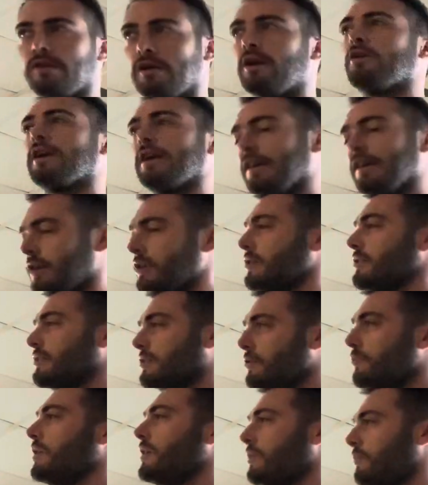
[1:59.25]
Okay, good.
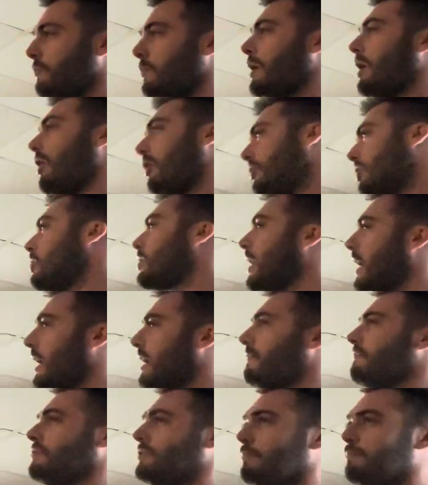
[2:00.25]
So we all know kind
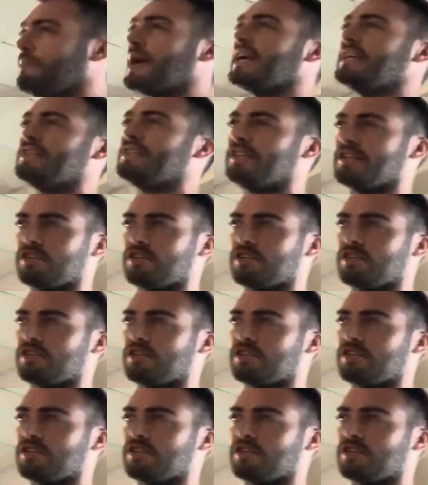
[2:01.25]
of the basic